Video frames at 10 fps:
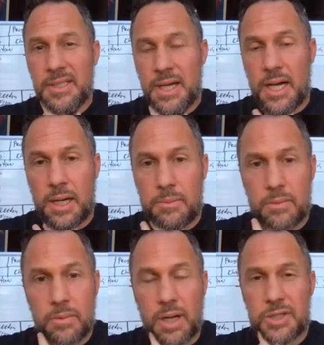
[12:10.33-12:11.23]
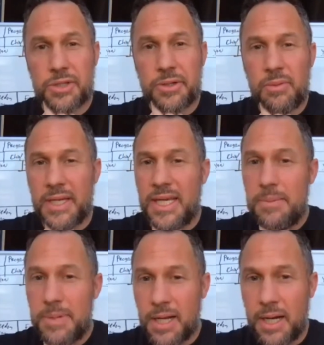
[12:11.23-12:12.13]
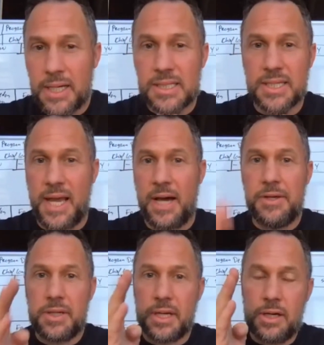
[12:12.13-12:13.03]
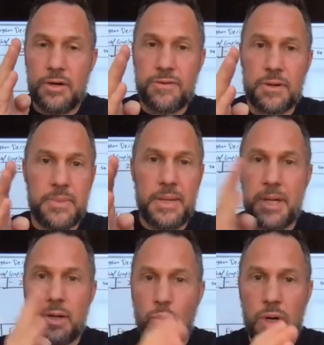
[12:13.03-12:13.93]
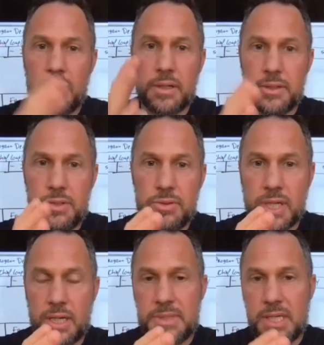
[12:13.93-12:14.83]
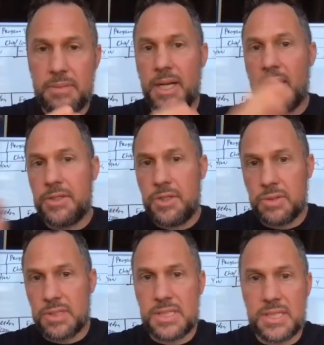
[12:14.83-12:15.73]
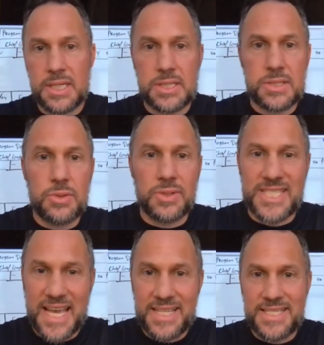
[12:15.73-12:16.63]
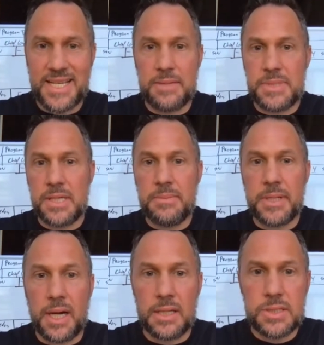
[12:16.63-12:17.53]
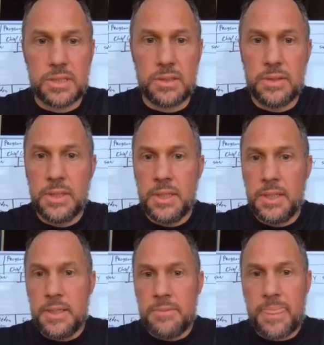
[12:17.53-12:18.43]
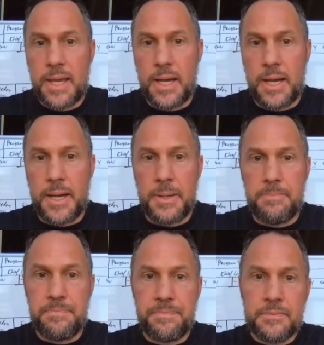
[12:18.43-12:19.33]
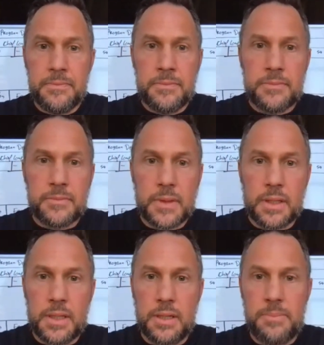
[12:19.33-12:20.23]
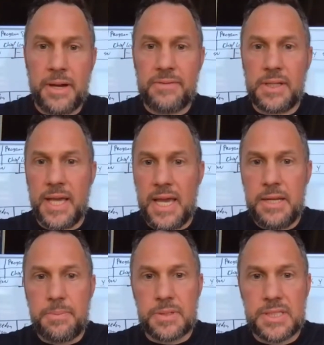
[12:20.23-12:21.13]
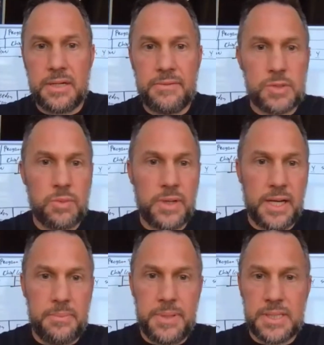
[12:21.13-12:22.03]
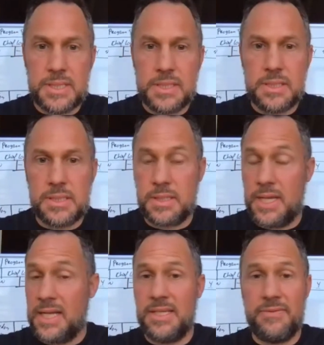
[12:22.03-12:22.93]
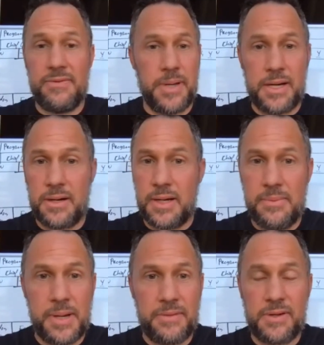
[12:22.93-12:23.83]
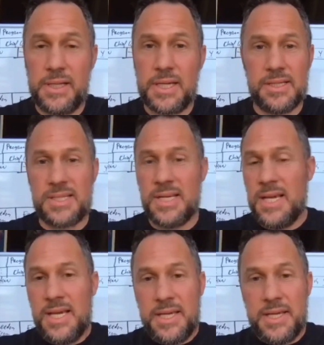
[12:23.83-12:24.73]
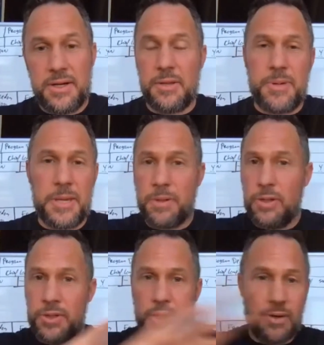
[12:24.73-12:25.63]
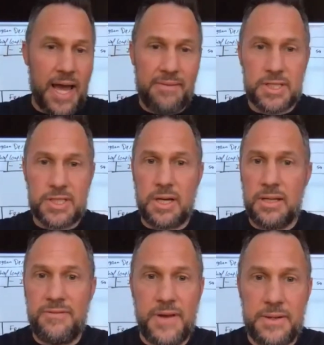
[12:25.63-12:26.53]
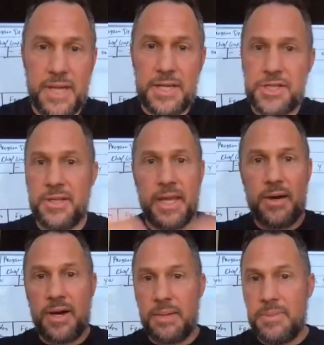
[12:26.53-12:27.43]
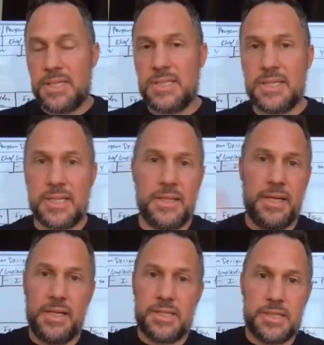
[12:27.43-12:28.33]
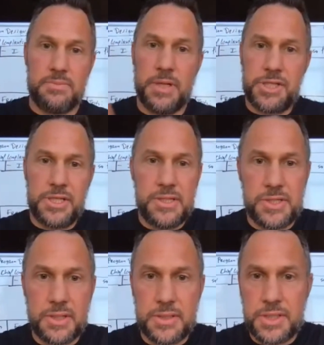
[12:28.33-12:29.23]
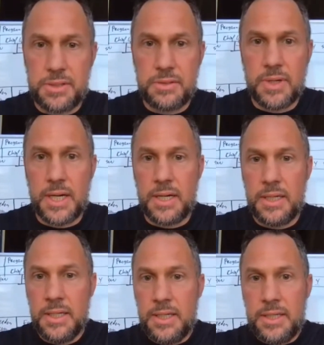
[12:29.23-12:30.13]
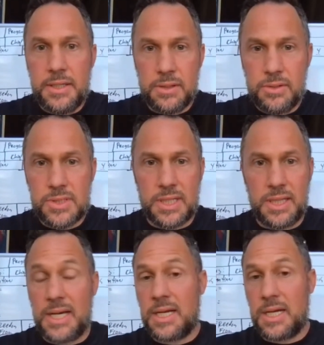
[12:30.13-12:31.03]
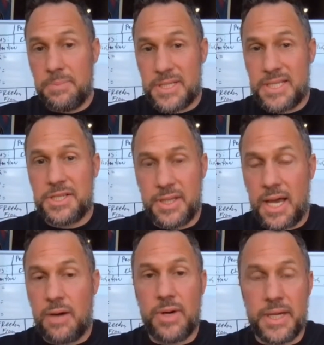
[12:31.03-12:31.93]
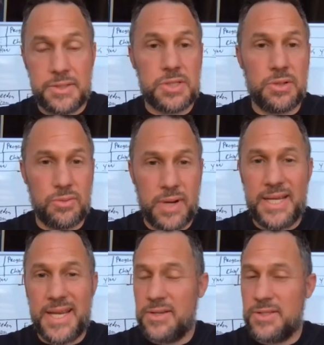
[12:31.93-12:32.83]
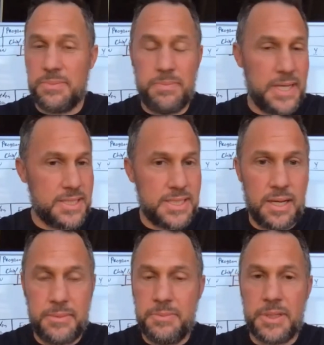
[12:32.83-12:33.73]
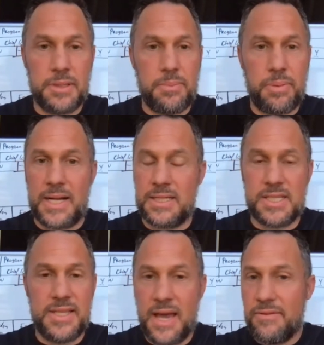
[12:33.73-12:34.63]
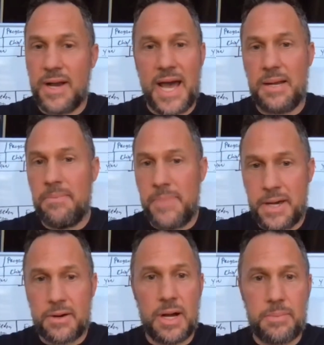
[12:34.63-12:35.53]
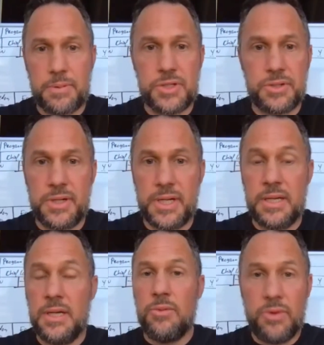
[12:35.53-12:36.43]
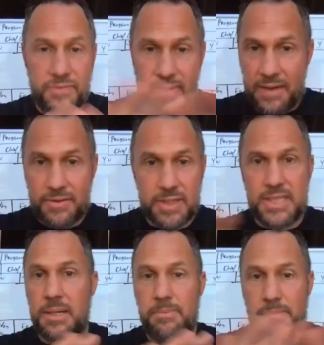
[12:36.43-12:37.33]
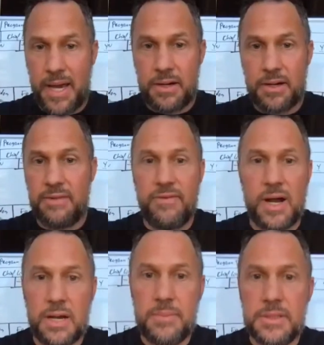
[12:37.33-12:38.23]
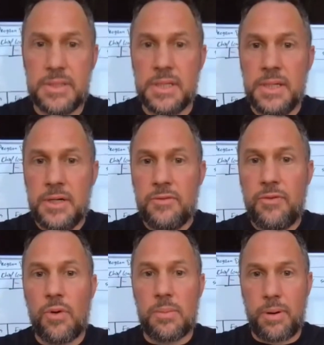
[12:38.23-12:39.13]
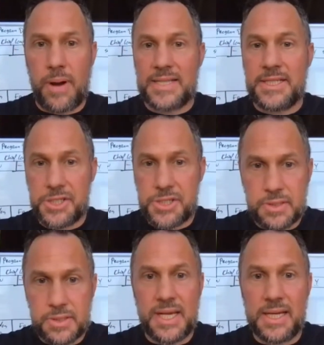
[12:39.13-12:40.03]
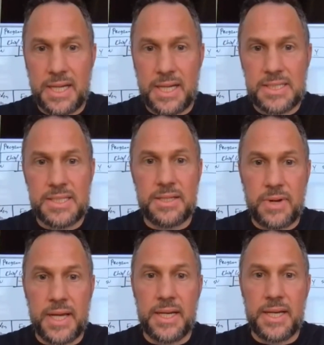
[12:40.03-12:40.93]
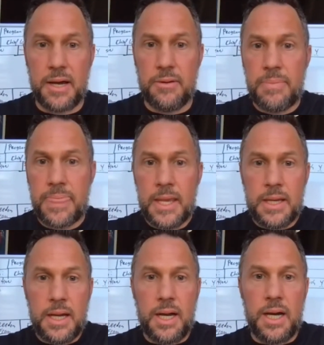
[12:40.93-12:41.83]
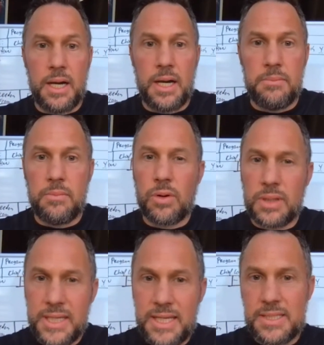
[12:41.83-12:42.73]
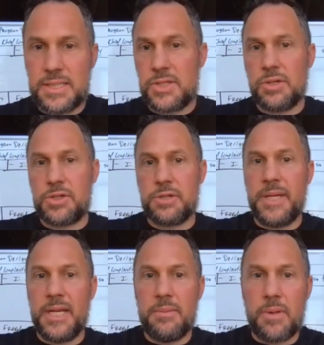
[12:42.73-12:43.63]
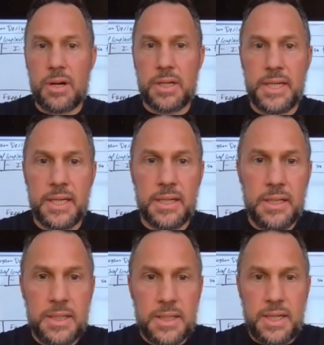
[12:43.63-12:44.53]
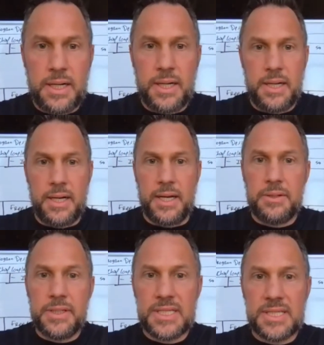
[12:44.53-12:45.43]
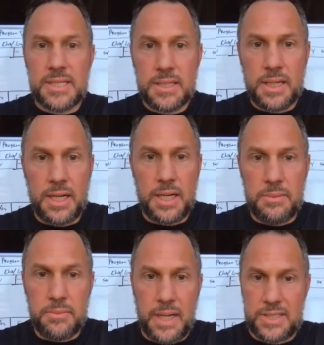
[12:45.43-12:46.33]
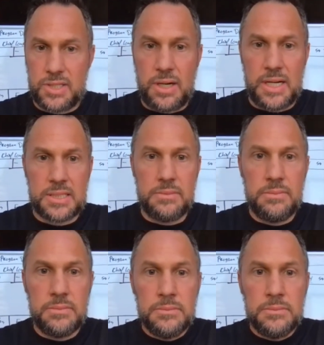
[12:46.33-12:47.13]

I'll show you what EBITDA is and how you can go from maybe a 1 or a 2 times EBITDA to a 6 to a 10 times EBITDA. So, Beverly, 80% of us went out of business. That's even better, Beverly, because, the people who don't have a solid foundation, they go out of business, and then it's much easier to, you lose a lot of competition that way. And so right now is the best time to build a practice. Never had a better opportunity. We've never seen a better environment for practitioners like us than right now. More leads in social media marketing. Ionis, that's awesome.